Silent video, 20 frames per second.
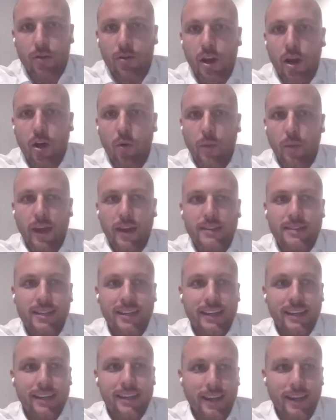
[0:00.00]
don't know about
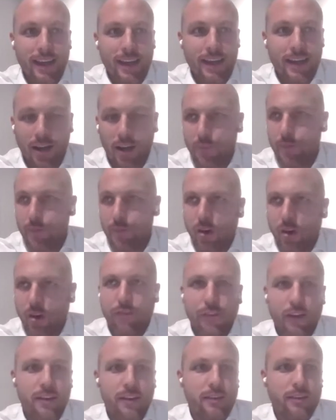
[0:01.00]
tin. And I'm not
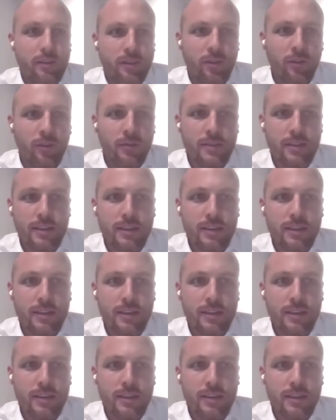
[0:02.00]
offended at all.